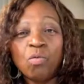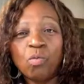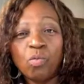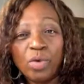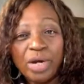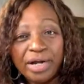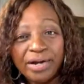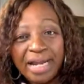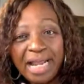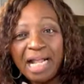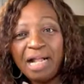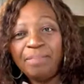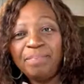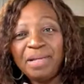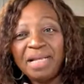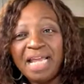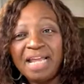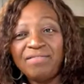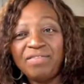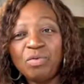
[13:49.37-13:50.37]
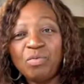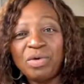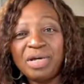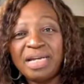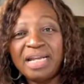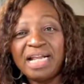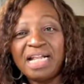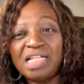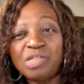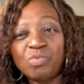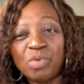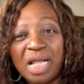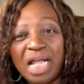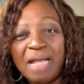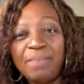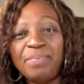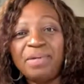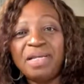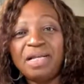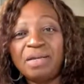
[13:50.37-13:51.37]
We're helping everyone else. We're
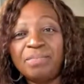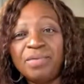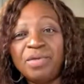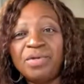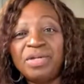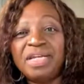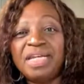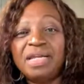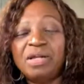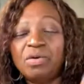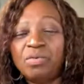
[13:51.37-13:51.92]
helping the community.